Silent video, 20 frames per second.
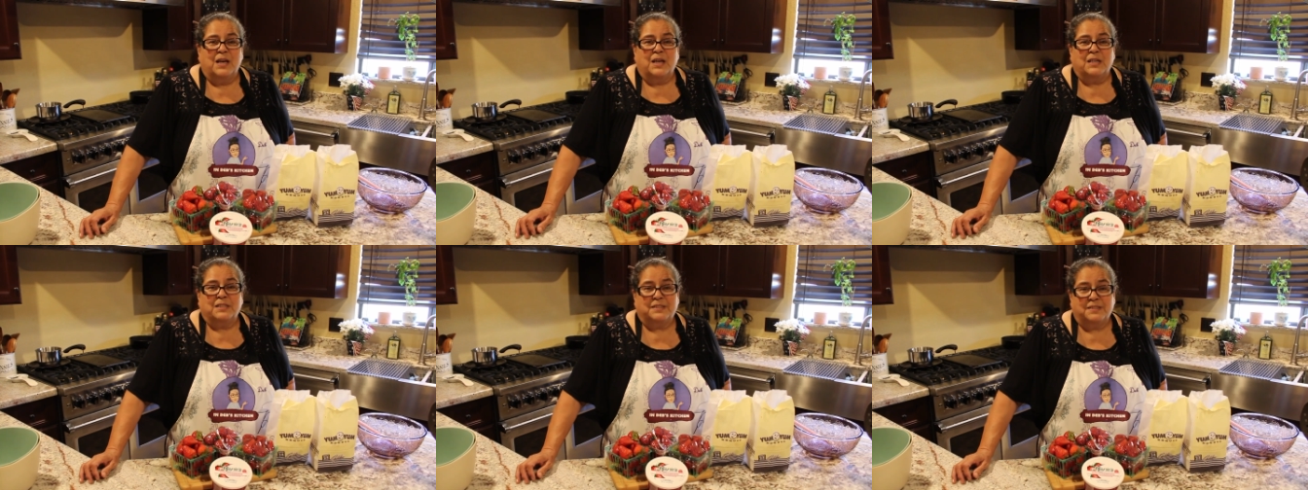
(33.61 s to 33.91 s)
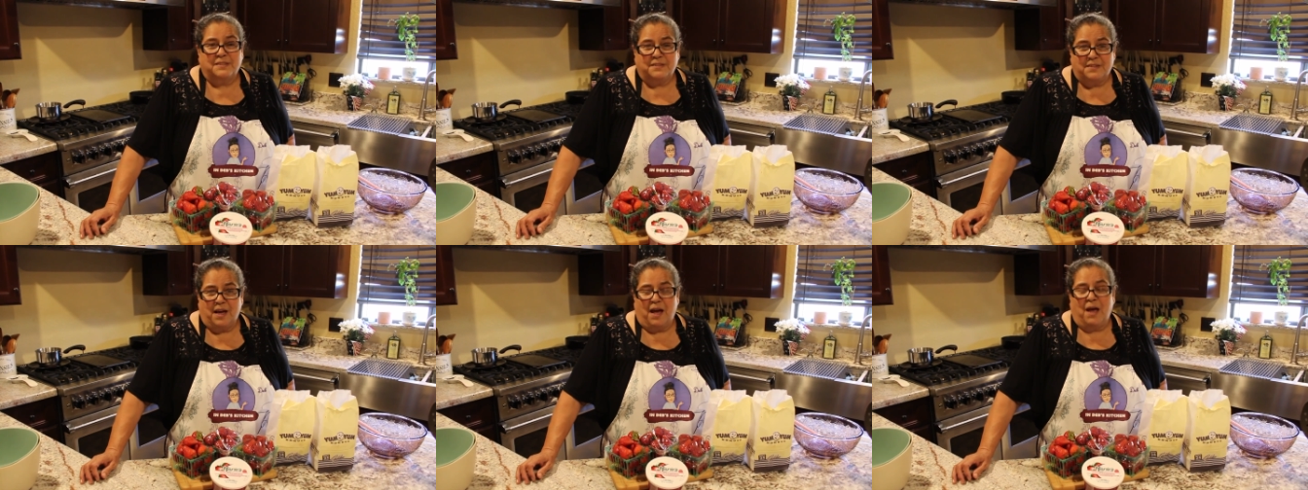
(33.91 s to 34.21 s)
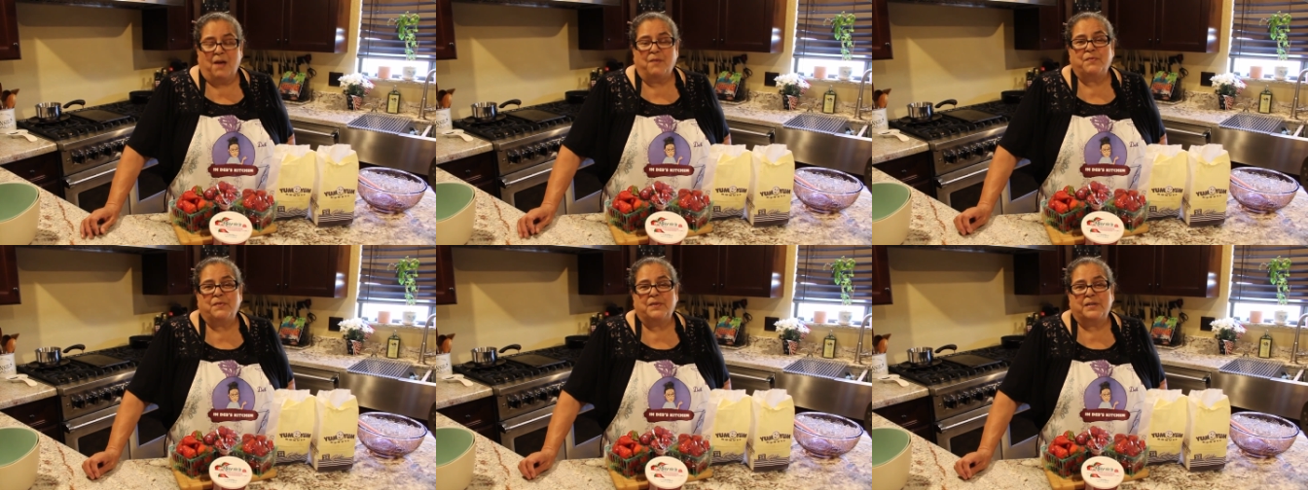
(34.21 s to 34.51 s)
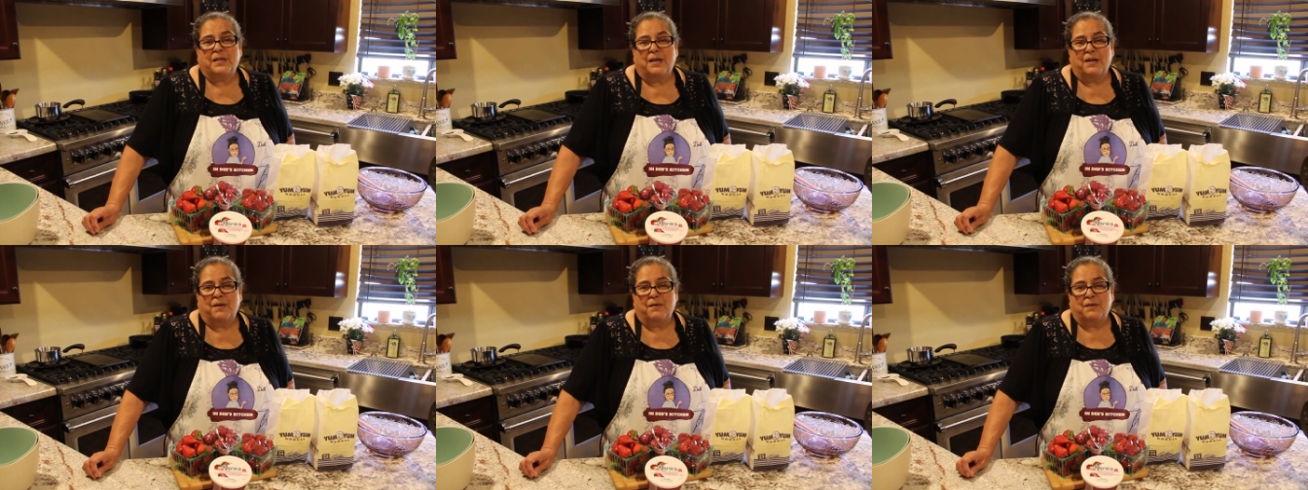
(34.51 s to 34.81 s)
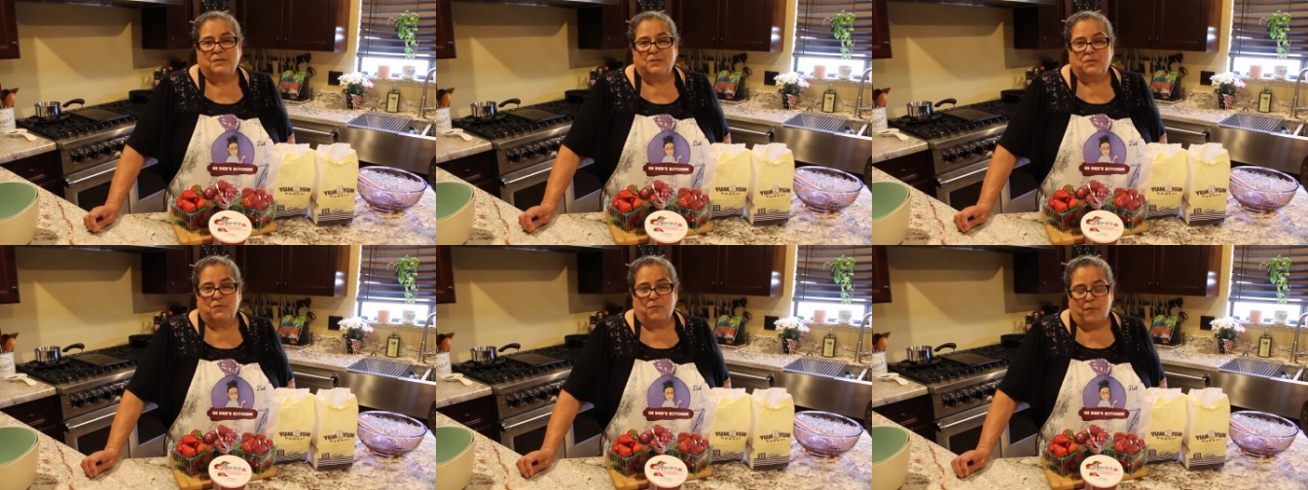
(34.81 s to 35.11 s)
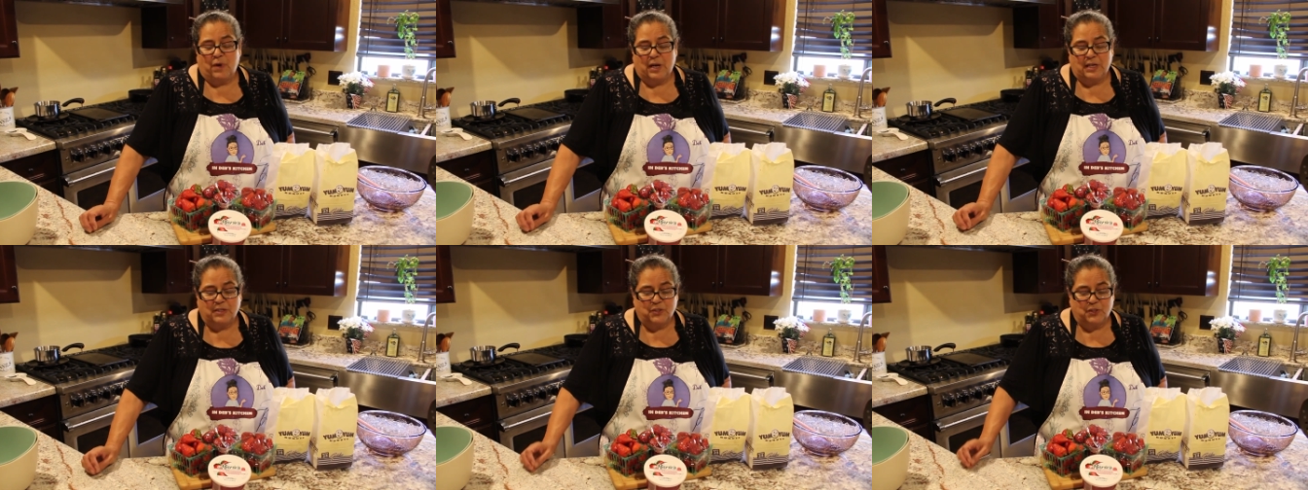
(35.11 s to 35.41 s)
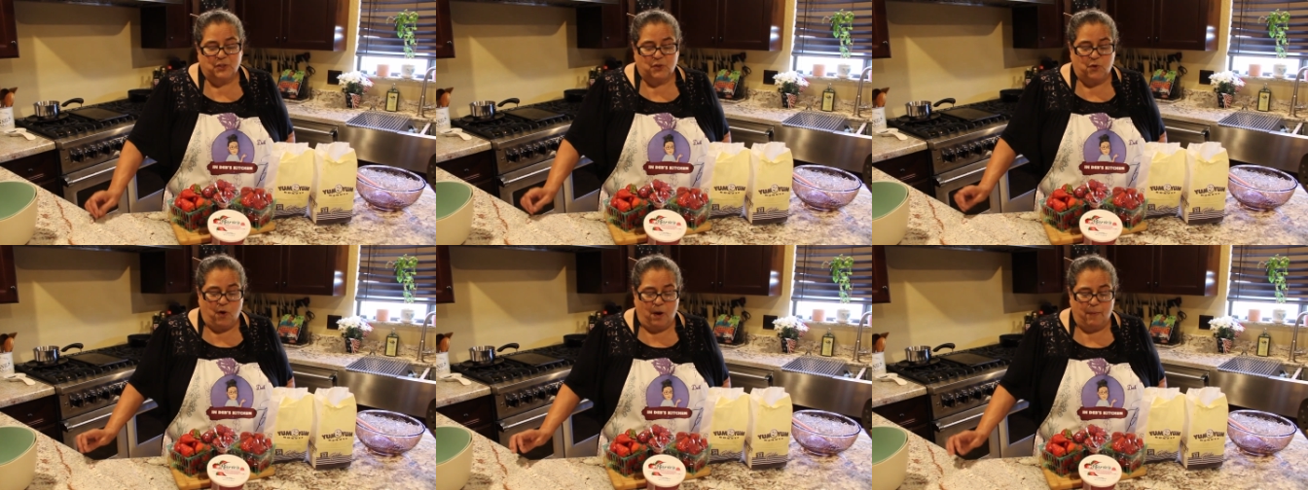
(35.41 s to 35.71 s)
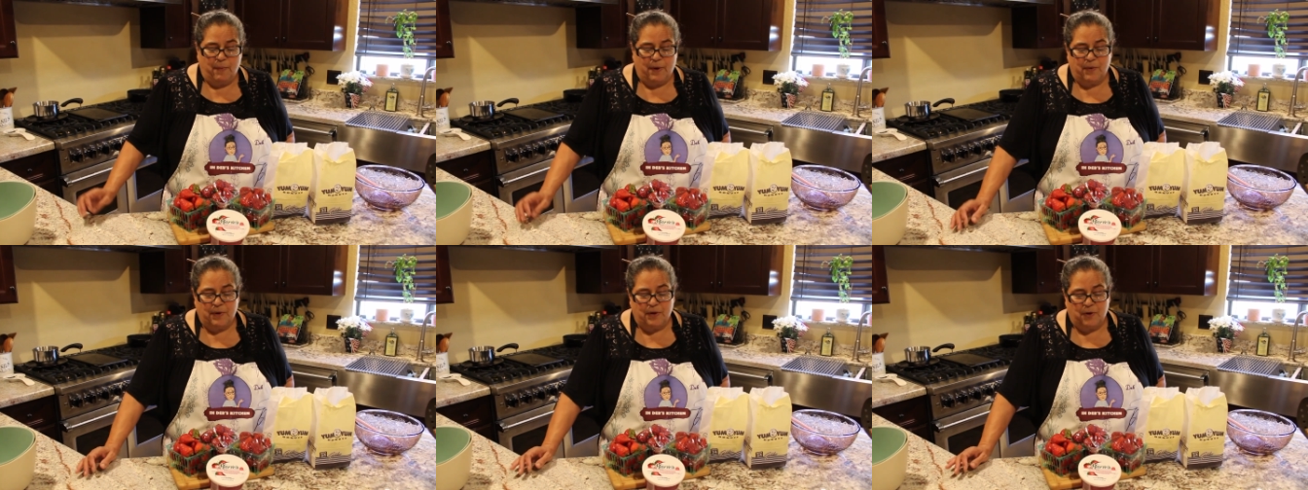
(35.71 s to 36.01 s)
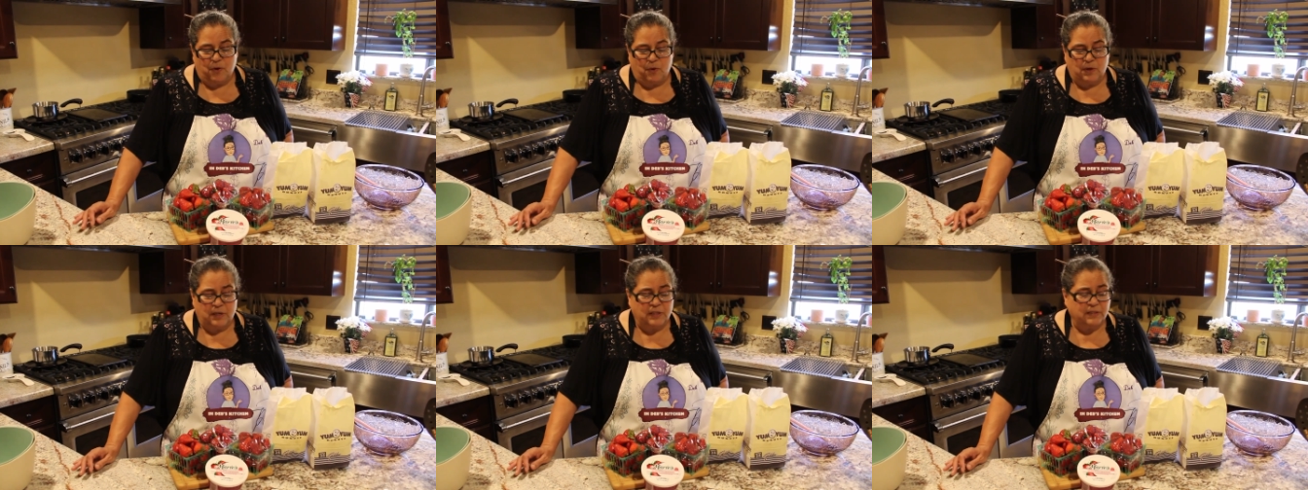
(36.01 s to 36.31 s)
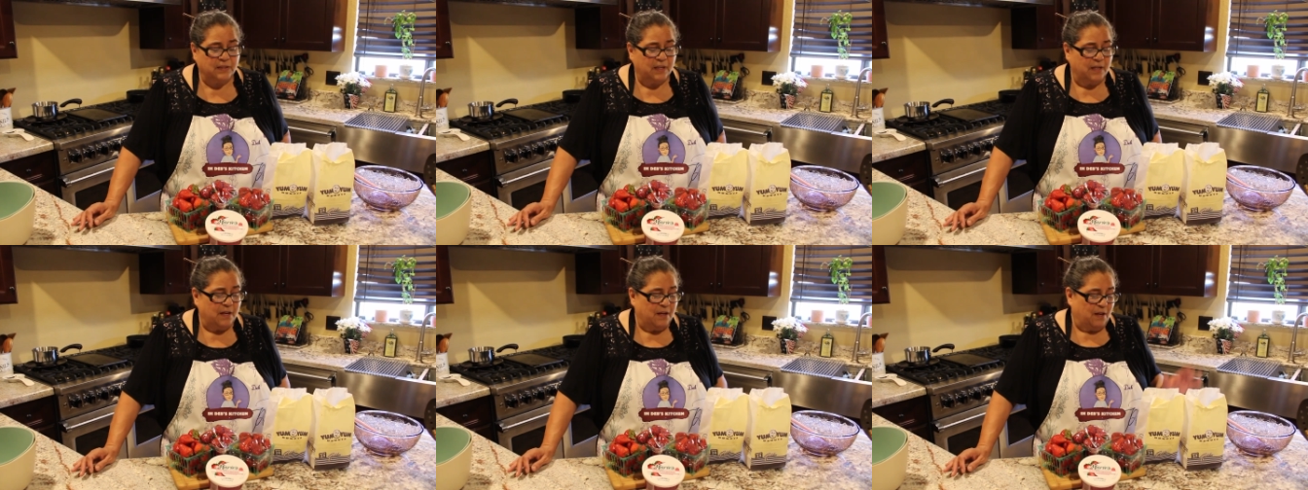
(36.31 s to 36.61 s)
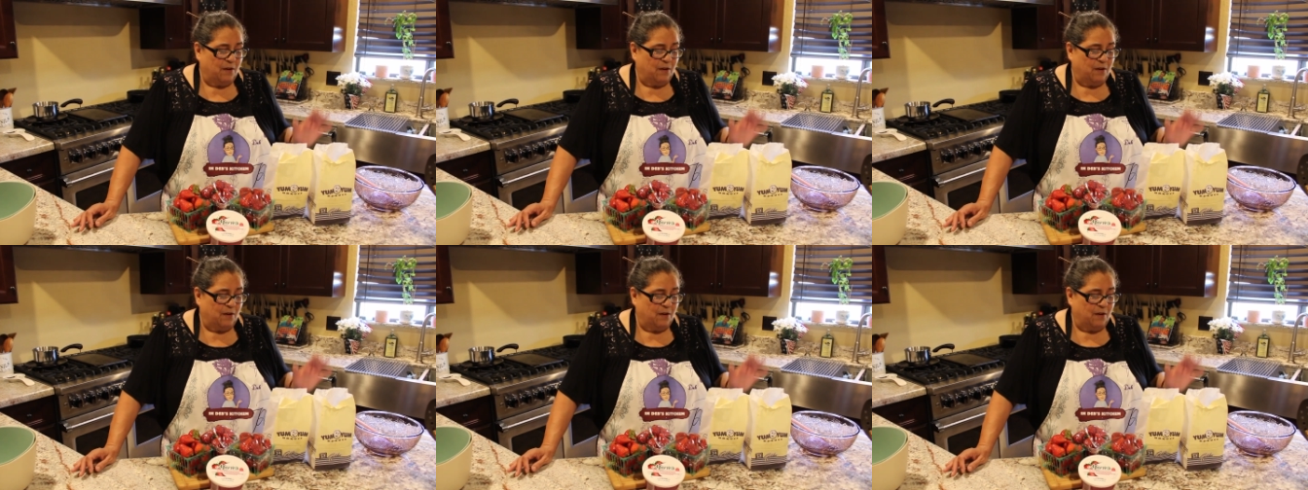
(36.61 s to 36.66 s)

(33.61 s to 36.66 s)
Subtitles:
stuffed fresh strawberry donuts.